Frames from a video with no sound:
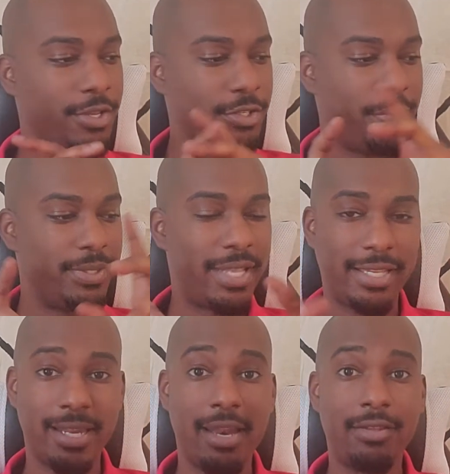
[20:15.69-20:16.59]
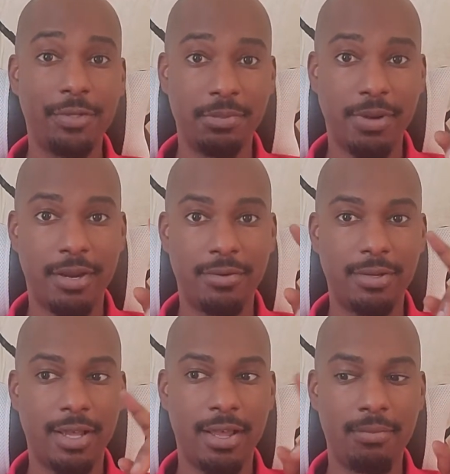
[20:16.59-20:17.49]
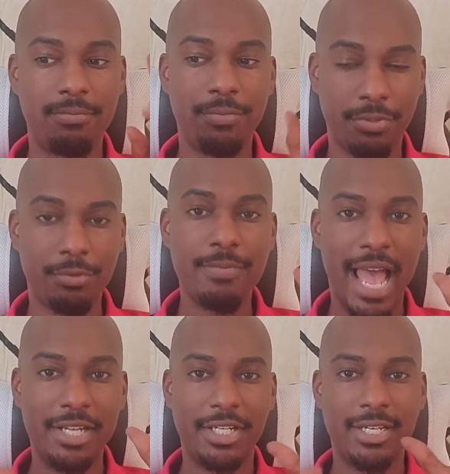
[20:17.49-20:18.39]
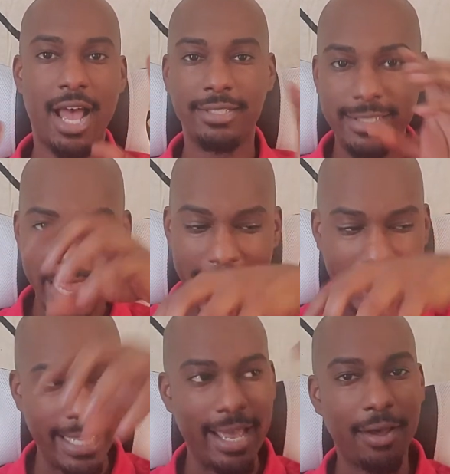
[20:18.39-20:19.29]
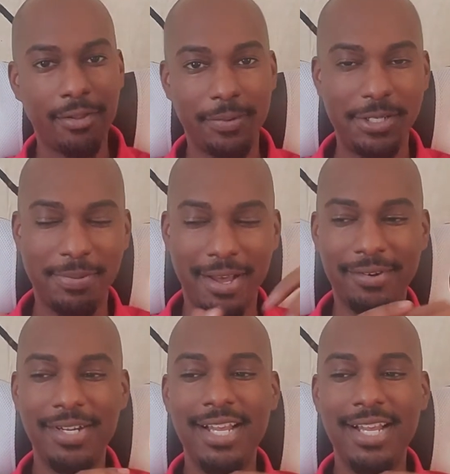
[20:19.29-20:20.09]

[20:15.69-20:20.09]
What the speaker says: You would take it out of the witch bottle through magic, not take it out of the witch bottle.